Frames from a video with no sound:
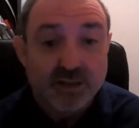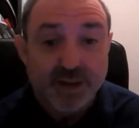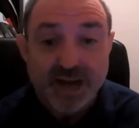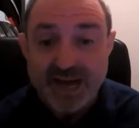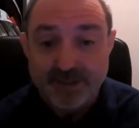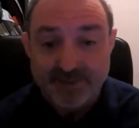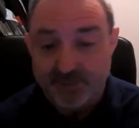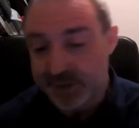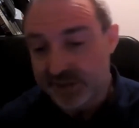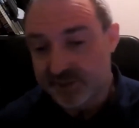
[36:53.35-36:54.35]
perhaps
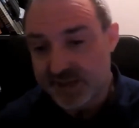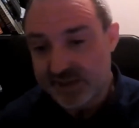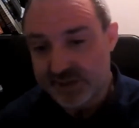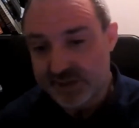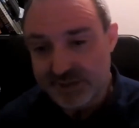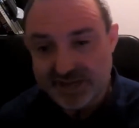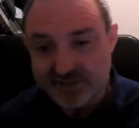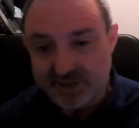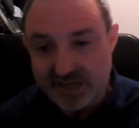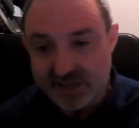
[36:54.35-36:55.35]
replacing out their
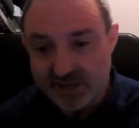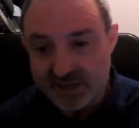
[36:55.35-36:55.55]
plastic